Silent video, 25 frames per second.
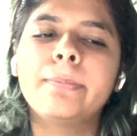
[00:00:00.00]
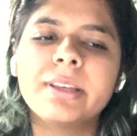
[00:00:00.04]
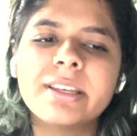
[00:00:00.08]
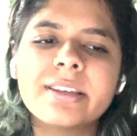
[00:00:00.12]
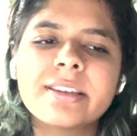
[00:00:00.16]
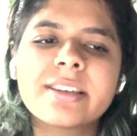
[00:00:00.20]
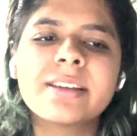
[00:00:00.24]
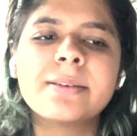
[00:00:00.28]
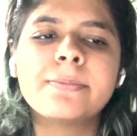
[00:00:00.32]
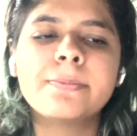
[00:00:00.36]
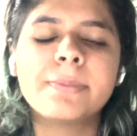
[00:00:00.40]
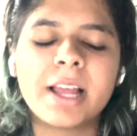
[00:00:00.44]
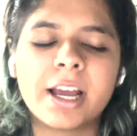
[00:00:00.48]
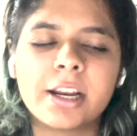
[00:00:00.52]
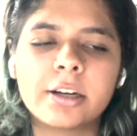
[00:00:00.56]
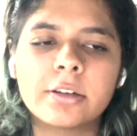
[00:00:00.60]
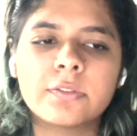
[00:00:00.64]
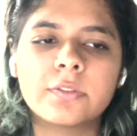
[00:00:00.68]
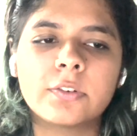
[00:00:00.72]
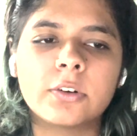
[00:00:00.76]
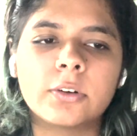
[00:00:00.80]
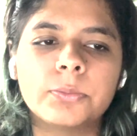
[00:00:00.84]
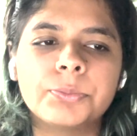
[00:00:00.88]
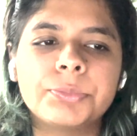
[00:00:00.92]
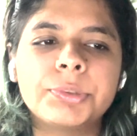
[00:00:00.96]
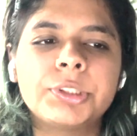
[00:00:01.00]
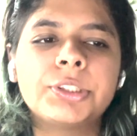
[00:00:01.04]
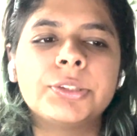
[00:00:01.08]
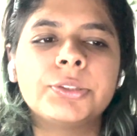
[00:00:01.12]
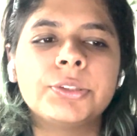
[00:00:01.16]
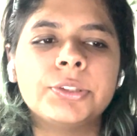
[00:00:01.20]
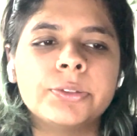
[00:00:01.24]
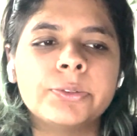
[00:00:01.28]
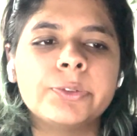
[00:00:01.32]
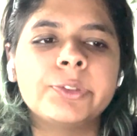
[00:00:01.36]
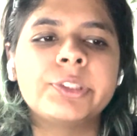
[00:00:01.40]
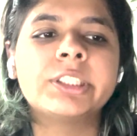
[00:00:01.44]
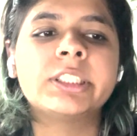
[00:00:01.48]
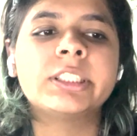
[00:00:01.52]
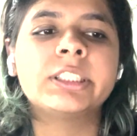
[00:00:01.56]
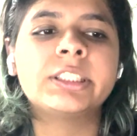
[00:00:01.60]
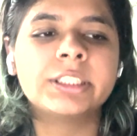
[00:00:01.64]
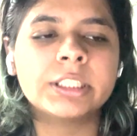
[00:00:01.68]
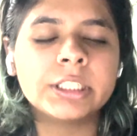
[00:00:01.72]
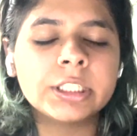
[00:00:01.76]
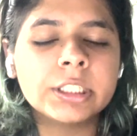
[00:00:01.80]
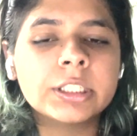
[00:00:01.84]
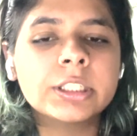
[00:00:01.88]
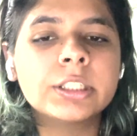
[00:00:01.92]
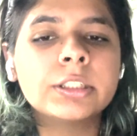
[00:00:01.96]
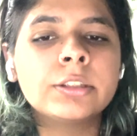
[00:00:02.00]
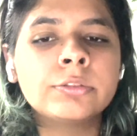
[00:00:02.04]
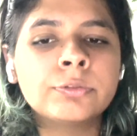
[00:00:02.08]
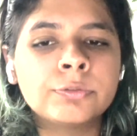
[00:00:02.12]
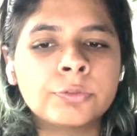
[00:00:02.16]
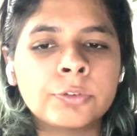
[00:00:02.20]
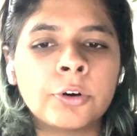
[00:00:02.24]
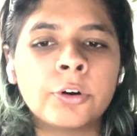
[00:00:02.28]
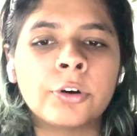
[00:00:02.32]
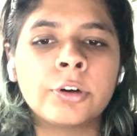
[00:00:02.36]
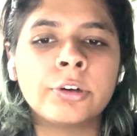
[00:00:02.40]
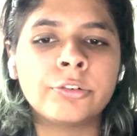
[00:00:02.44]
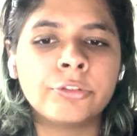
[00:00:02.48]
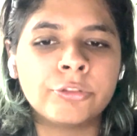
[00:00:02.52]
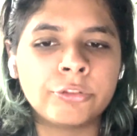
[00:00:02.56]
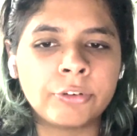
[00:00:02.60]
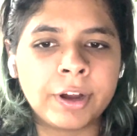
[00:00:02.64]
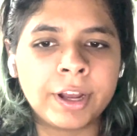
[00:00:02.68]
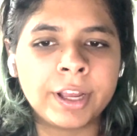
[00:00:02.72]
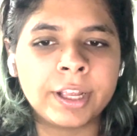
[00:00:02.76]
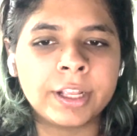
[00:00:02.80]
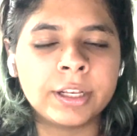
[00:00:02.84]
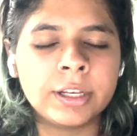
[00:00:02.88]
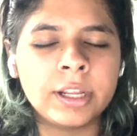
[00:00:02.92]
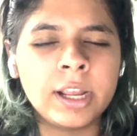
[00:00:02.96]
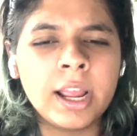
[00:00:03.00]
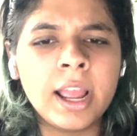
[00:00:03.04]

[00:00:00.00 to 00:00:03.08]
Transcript: PC platforms to use a single font file.